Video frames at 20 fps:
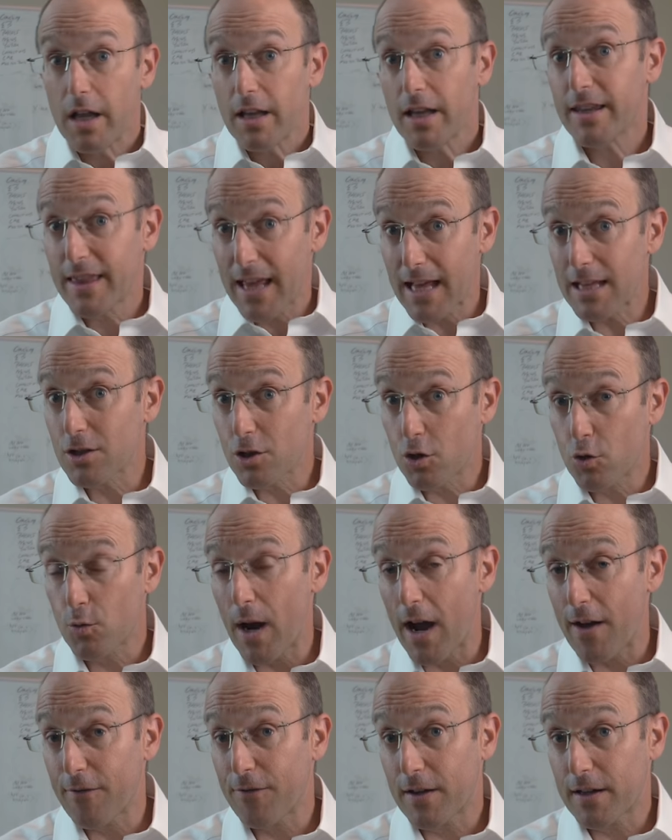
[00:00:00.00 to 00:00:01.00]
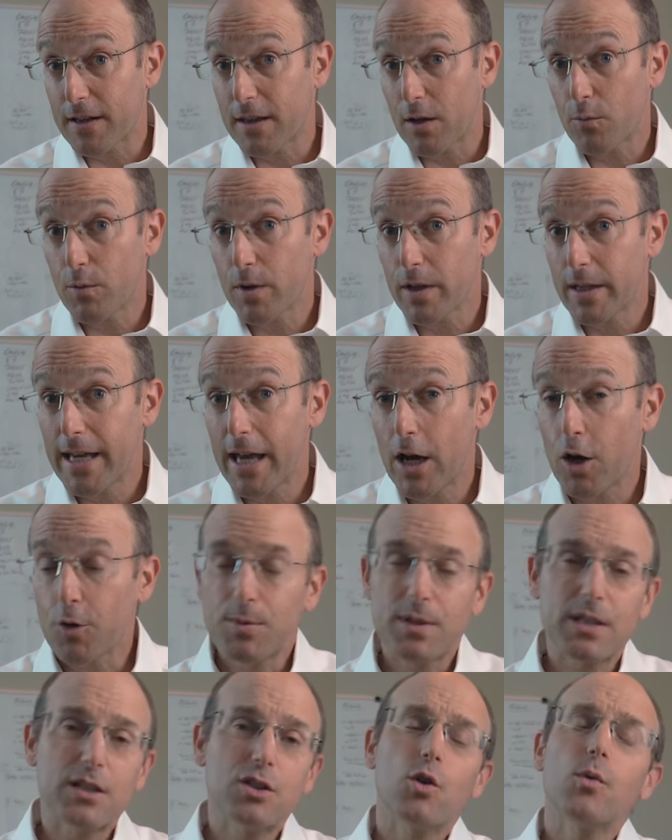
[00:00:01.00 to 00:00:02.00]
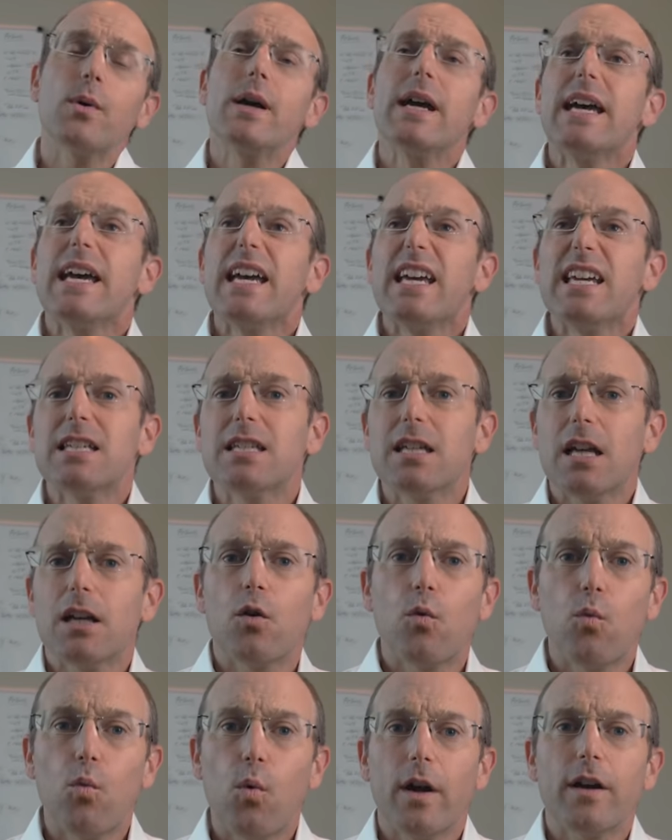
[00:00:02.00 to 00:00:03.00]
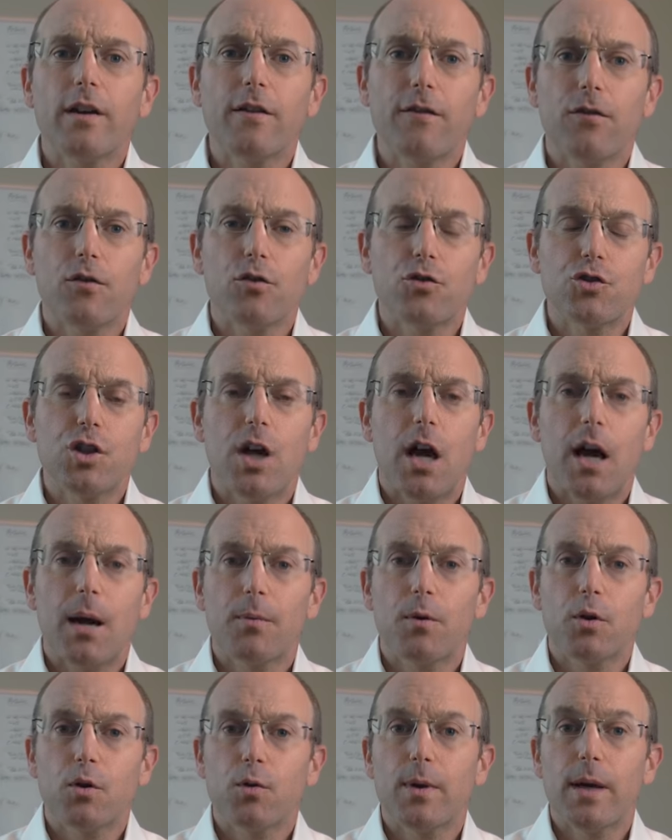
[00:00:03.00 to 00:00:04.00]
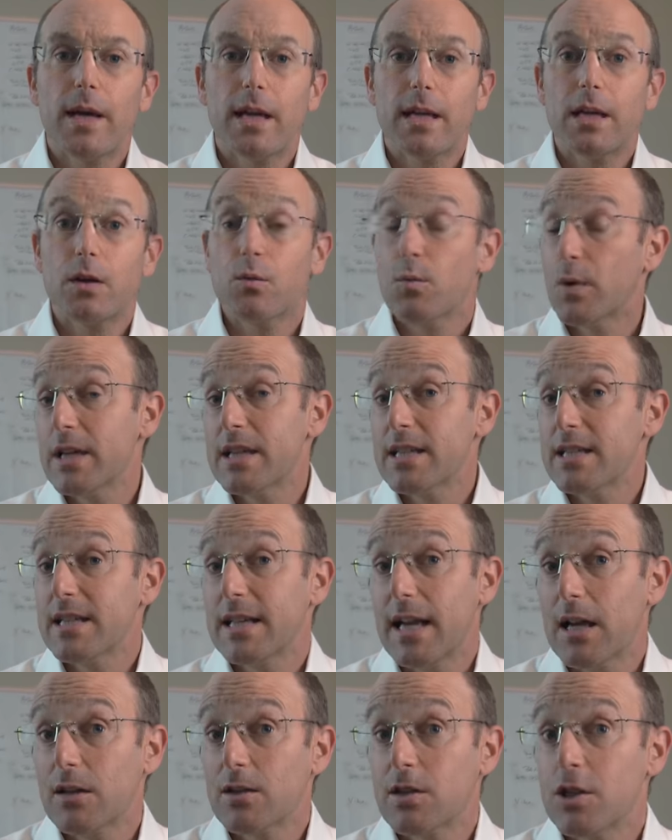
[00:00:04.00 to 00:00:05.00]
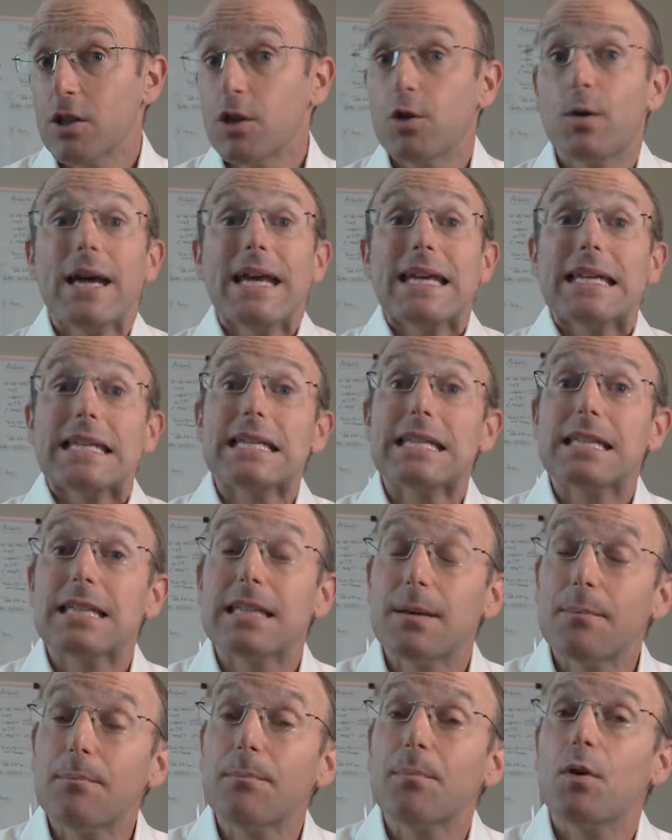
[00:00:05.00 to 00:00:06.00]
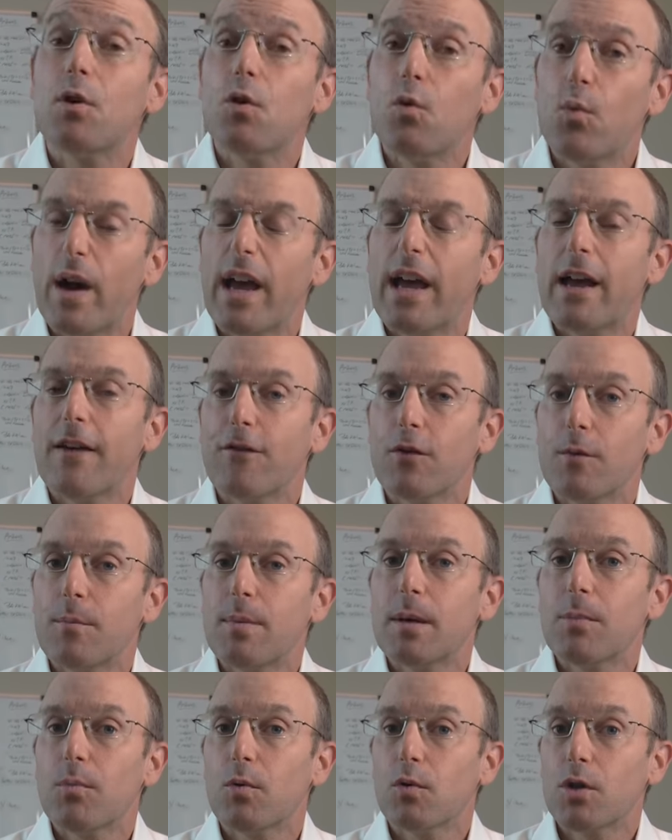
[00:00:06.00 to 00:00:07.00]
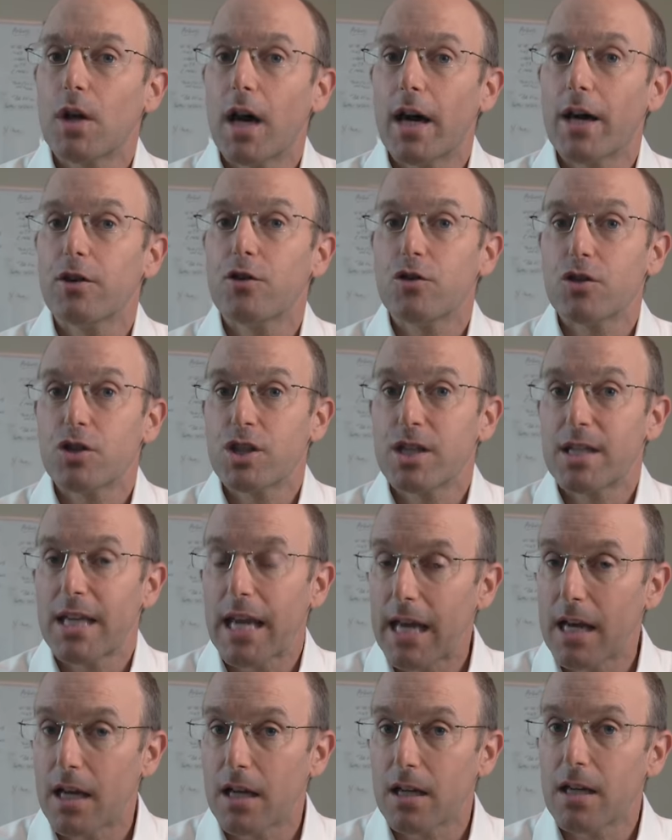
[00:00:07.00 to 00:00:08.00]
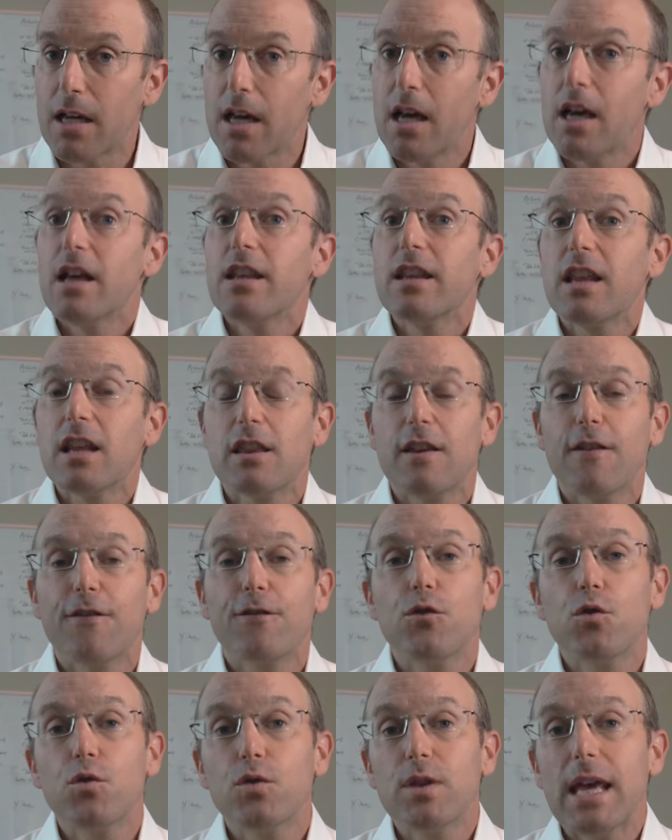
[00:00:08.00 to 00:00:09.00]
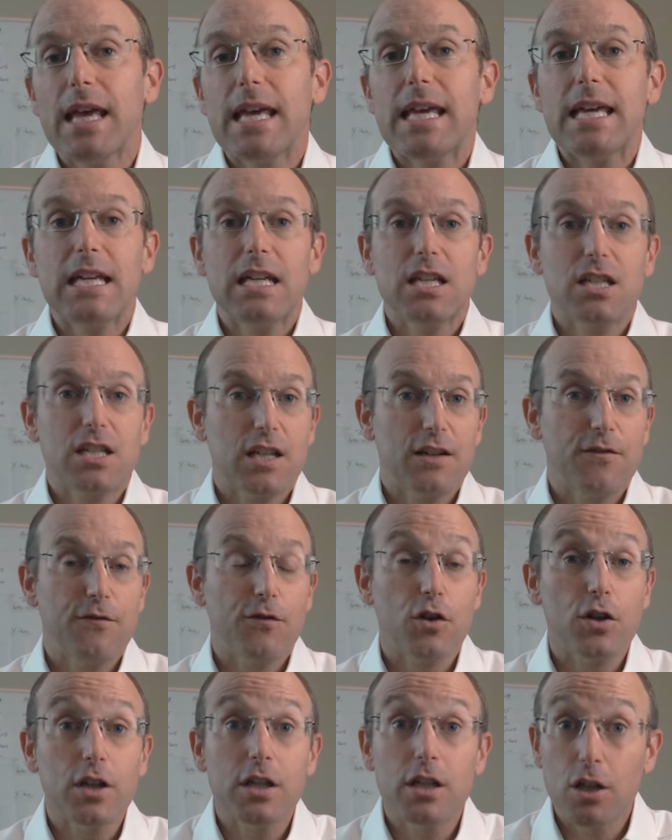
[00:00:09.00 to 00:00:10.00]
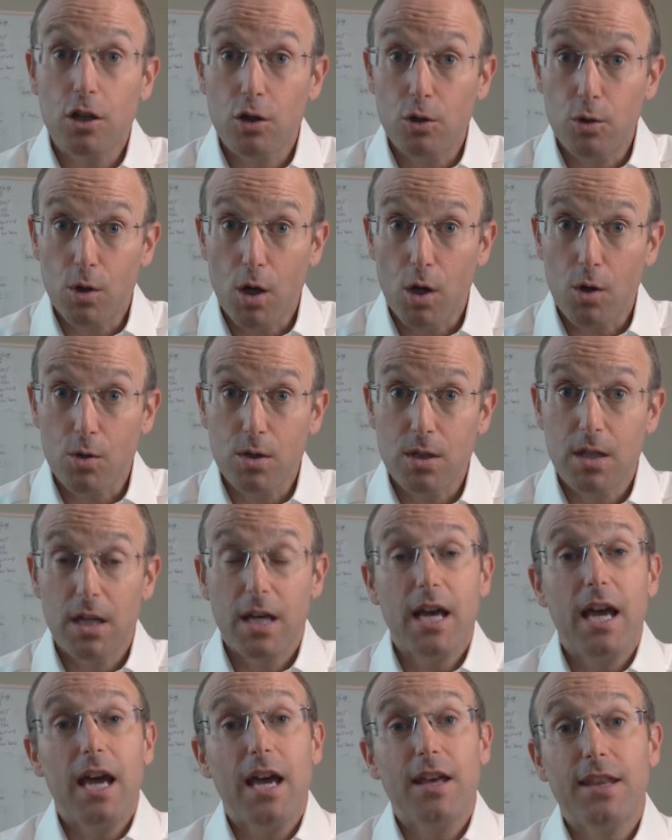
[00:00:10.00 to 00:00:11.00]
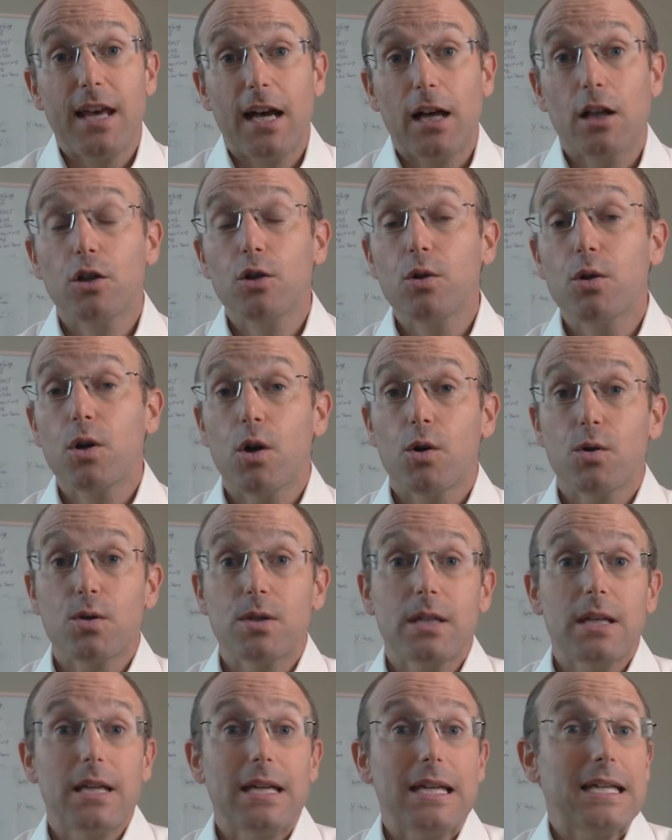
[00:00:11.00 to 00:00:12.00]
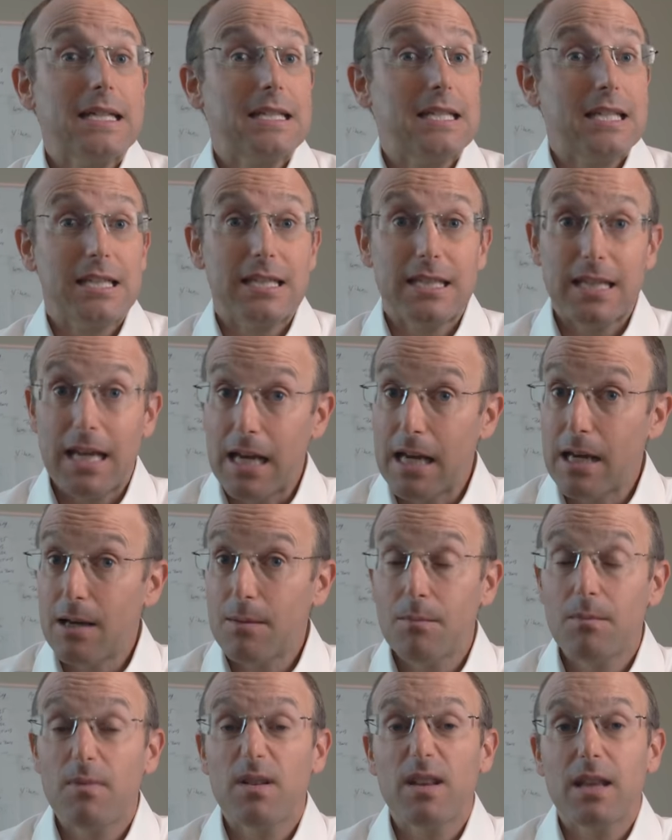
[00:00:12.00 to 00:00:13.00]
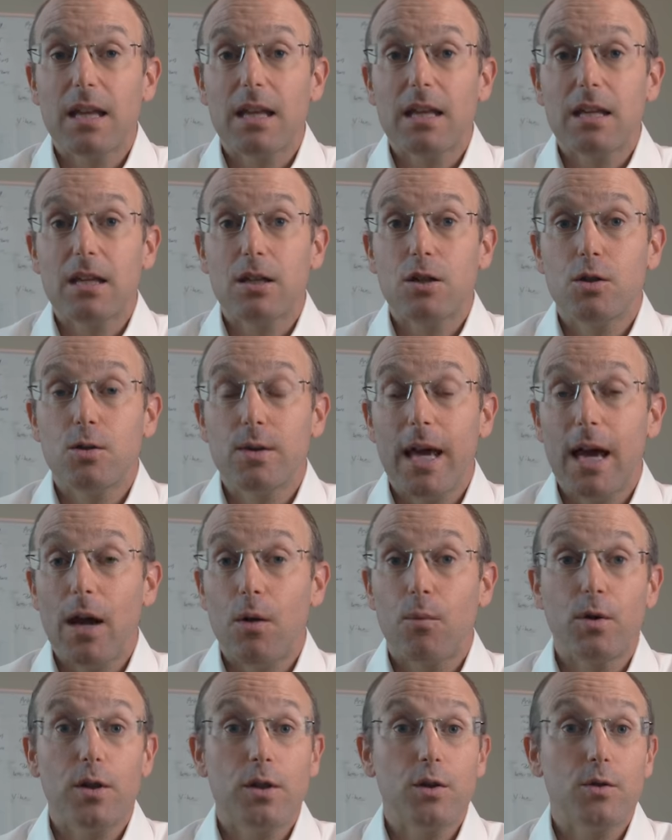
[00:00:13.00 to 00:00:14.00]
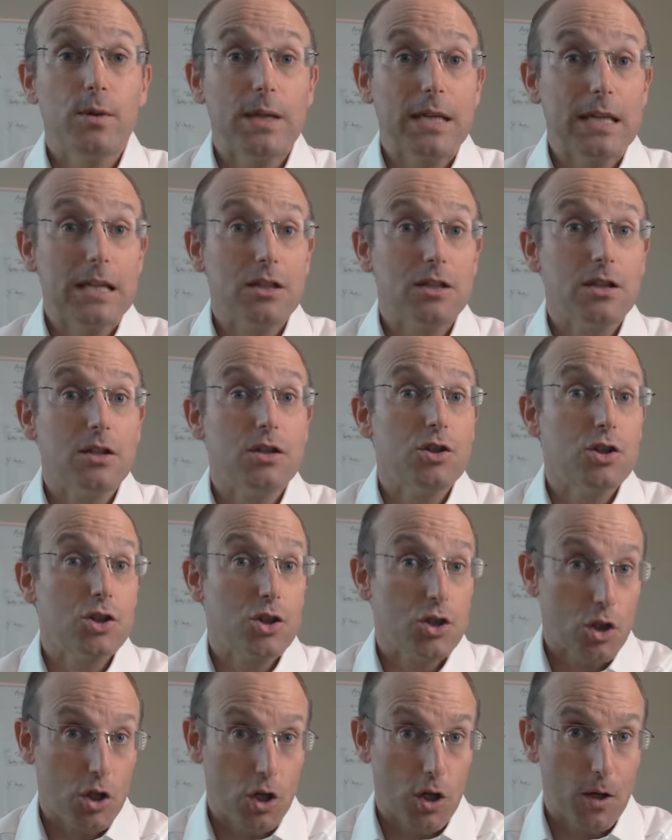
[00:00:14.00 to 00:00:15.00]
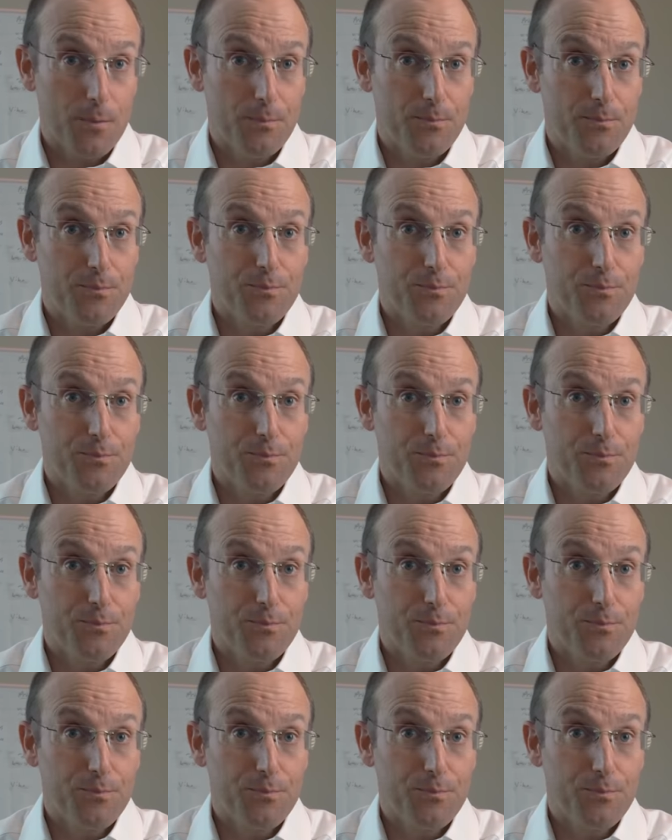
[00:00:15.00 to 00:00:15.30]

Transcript: Like that's a graphic that really helps. And so he's done a wonderful job creating what he set out to do, a simple way for people to understand that the food they eat is converted to glucose and that glucose is the same that you get when you eat sugar.